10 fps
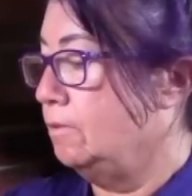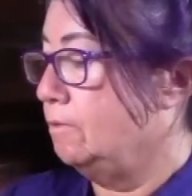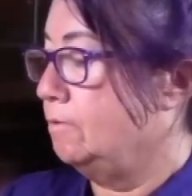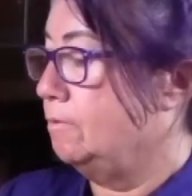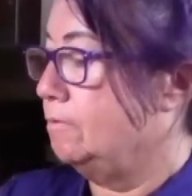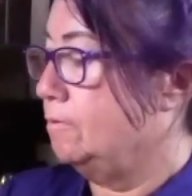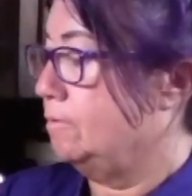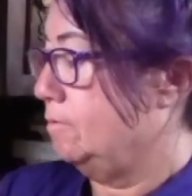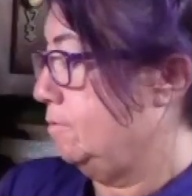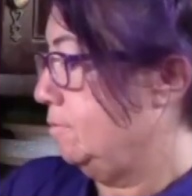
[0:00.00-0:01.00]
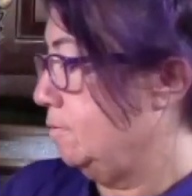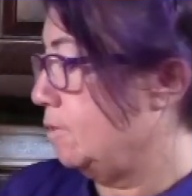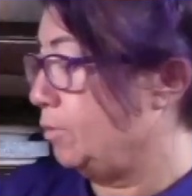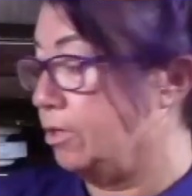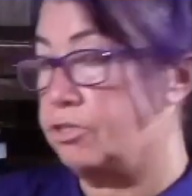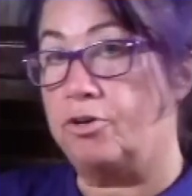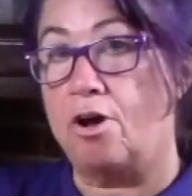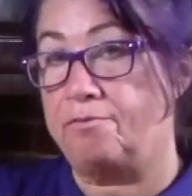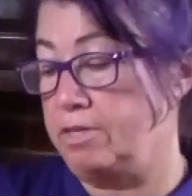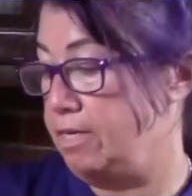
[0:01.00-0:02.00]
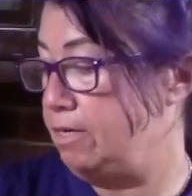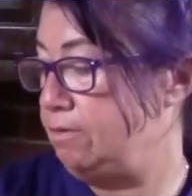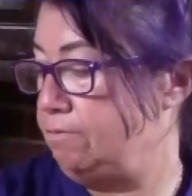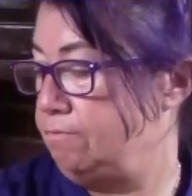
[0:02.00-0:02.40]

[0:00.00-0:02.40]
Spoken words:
I'm going to turn off the heat.